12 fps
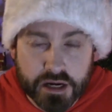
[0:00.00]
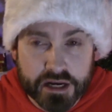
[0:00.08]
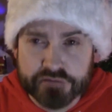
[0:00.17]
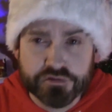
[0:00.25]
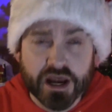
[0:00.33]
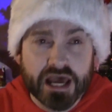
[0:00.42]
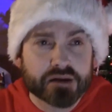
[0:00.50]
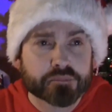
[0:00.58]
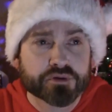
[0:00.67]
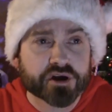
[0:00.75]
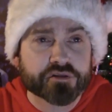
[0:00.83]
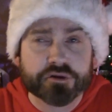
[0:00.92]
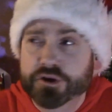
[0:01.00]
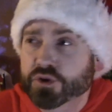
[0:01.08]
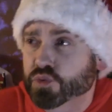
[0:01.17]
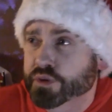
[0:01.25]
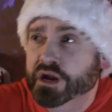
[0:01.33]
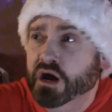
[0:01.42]
I never had a brother
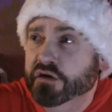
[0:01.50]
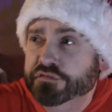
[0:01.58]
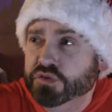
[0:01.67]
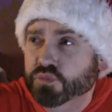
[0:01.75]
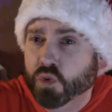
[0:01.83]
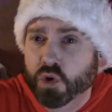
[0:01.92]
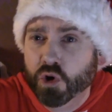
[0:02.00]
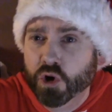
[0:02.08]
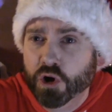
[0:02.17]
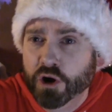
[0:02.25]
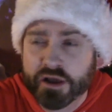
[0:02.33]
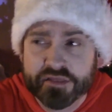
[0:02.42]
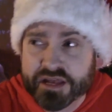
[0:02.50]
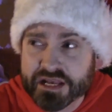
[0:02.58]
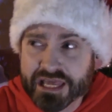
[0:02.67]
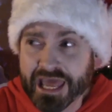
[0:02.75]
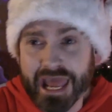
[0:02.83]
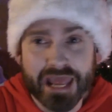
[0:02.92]
who went off to war and
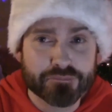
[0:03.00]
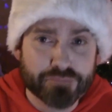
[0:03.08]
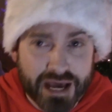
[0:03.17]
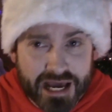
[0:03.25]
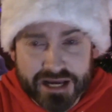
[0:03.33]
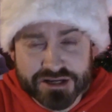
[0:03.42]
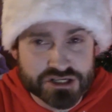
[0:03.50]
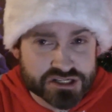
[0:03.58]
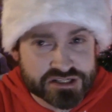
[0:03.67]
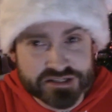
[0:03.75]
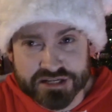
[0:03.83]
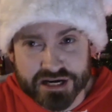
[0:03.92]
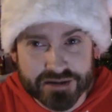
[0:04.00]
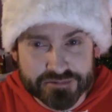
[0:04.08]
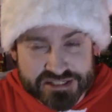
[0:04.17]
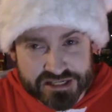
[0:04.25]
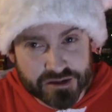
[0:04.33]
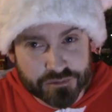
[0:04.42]
then came back just in time
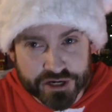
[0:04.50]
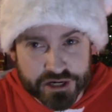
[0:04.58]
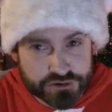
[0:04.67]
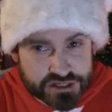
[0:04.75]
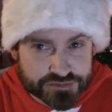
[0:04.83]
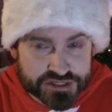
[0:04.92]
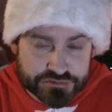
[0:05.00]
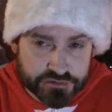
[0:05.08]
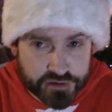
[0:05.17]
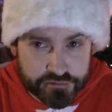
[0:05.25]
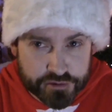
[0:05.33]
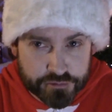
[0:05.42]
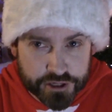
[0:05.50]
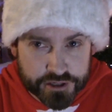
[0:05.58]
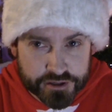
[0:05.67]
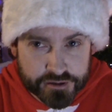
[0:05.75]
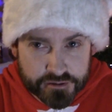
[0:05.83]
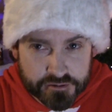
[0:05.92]
to celebrate Christmas with everyone.